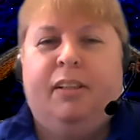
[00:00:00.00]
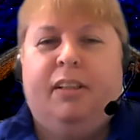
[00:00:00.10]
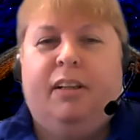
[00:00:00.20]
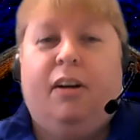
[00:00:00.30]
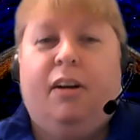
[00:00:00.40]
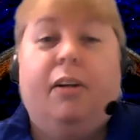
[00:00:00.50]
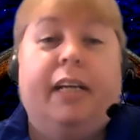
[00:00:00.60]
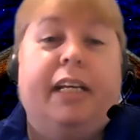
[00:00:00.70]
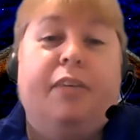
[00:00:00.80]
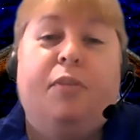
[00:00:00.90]
Our
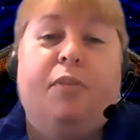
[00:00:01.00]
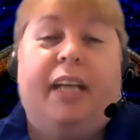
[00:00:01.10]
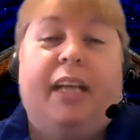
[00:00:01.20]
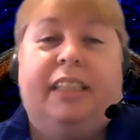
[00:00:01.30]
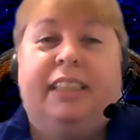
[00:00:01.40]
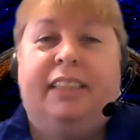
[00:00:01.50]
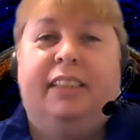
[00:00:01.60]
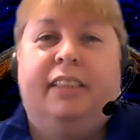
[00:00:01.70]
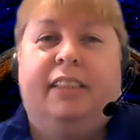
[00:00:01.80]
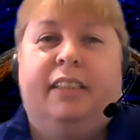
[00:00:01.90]
Lady of Grace,
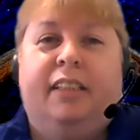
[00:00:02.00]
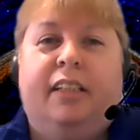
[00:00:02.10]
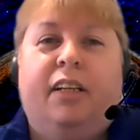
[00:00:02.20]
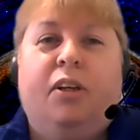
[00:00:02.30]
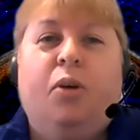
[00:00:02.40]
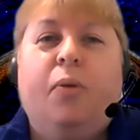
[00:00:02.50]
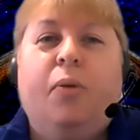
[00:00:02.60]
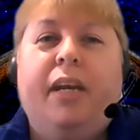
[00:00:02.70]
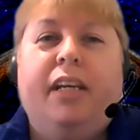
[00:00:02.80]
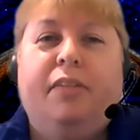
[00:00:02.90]

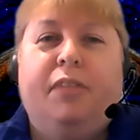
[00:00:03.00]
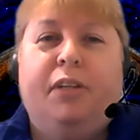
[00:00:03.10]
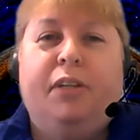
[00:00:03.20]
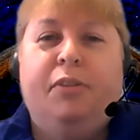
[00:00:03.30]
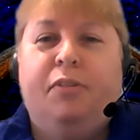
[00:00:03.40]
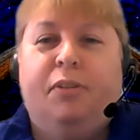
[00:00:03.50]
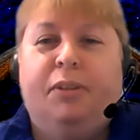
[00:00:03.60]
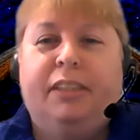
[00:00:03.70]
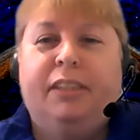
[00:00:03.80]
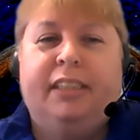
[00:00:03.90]
Queen of the
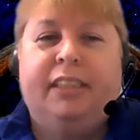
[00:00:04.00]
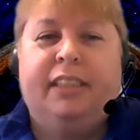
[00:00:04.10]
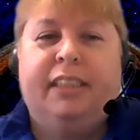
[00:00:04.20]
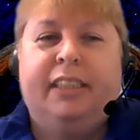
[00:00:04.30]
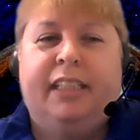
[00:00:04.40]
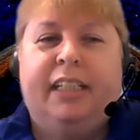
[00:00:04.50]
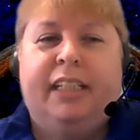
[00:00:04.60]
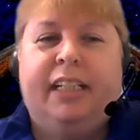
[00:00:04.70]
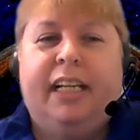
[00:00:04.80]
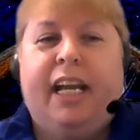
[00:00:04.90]
Universe,
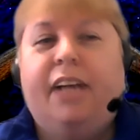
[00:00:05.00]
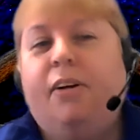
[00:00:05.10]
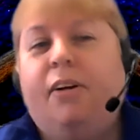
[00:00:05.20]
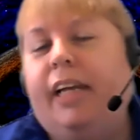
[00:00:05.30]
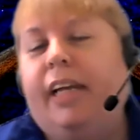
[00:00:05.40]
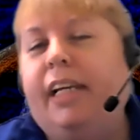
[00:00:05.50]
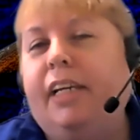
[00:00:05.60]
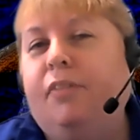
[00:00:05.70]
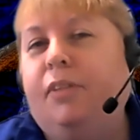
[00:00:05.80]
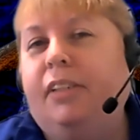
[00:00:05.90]
and Our Lady
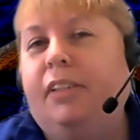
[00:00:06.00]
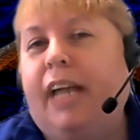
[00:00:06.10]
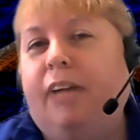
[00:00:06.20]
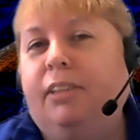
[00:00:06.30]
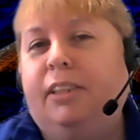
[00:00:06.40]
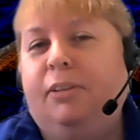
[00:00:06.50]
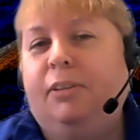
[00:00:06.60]
of Good Counsel.